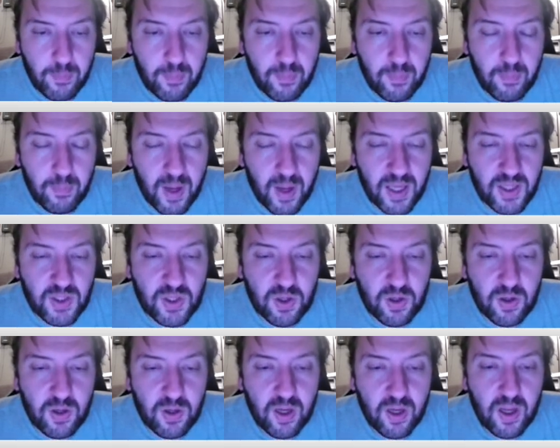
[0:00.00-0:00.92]

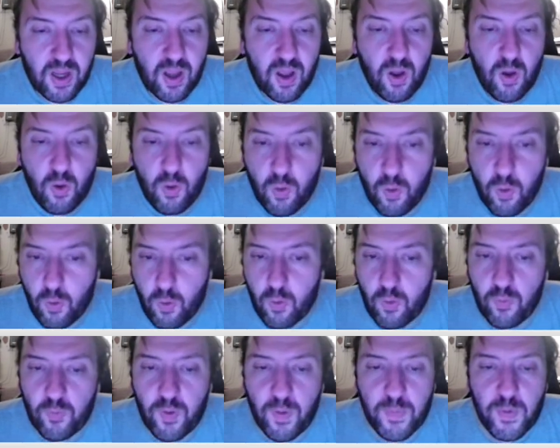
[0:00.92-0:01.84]
monster
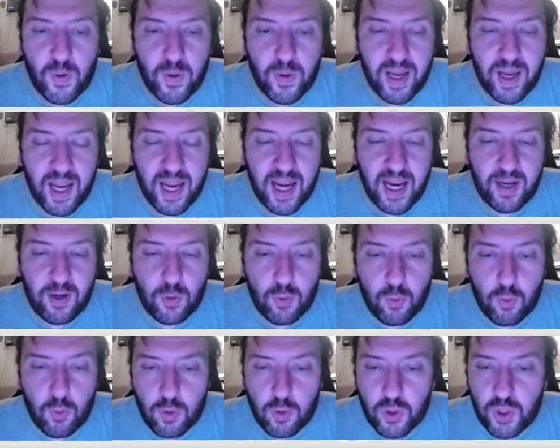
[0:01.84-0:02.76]
from your hand
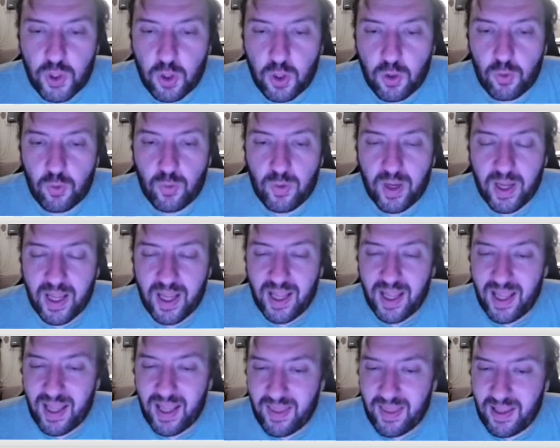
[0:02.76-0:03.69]
or zone
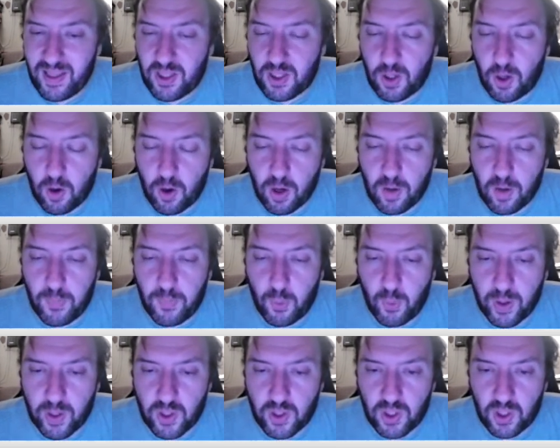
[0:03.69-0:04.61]
this card
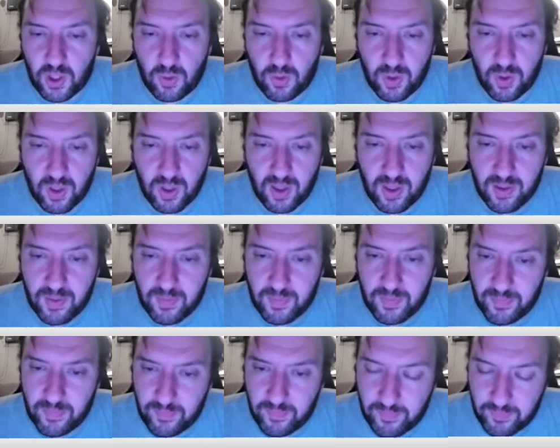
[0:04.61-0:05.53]
points to.
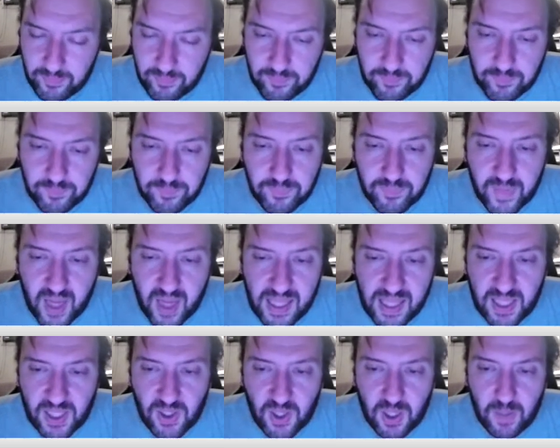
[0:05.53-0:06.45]
At the
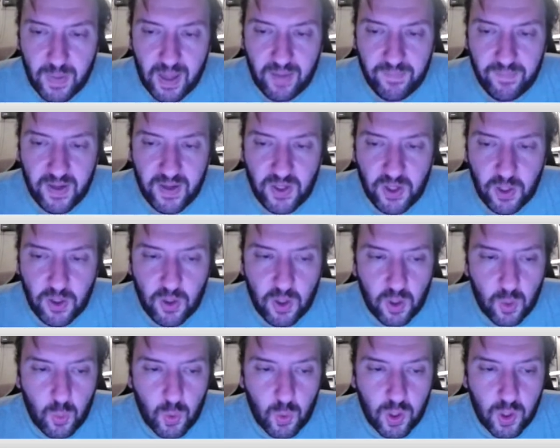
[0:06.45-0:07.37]
start of battle phase, you can
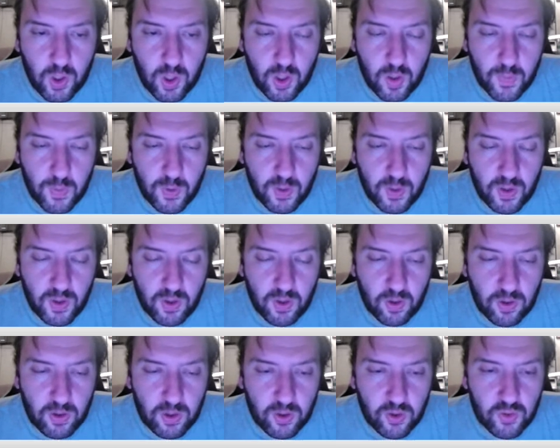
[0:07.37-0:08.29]
target 1 card your opponent
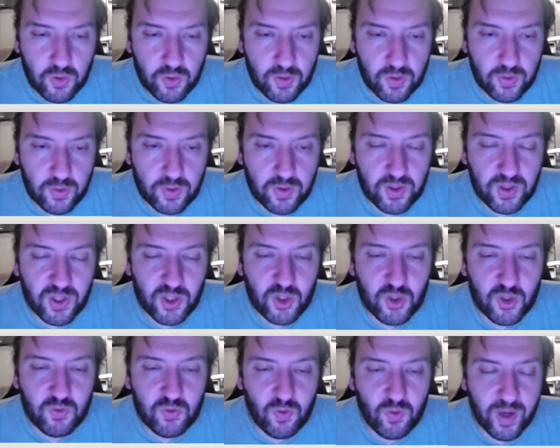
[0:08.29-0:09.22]
controls,
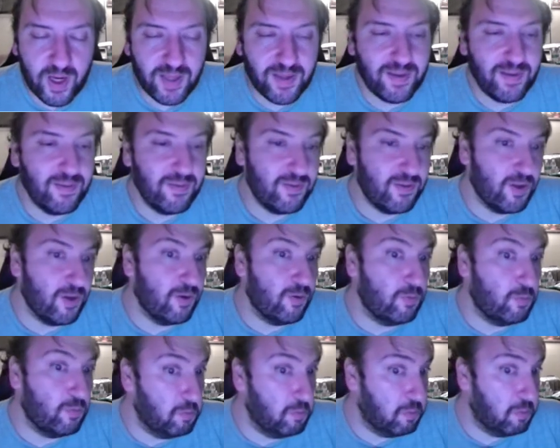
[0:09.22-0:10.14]
destroy it.
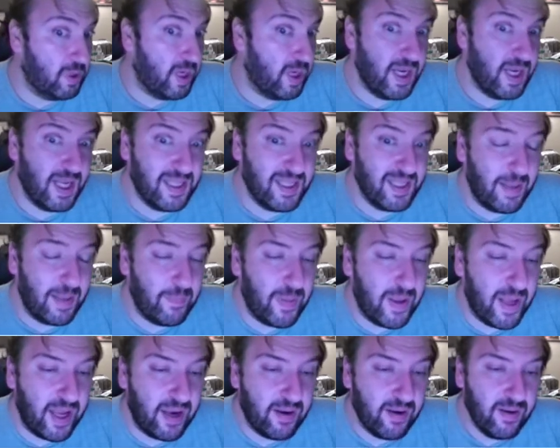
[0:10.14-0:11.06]
So, okay, that's not
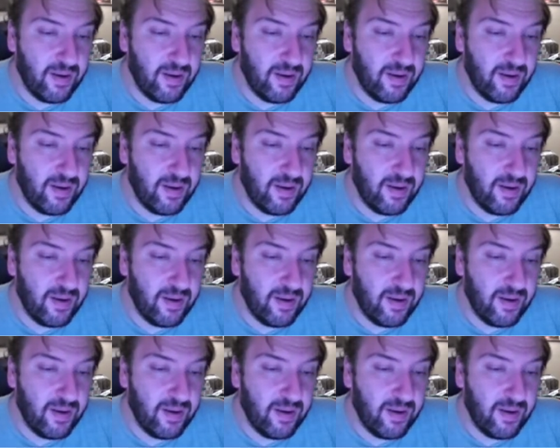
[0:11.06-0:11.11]
bad.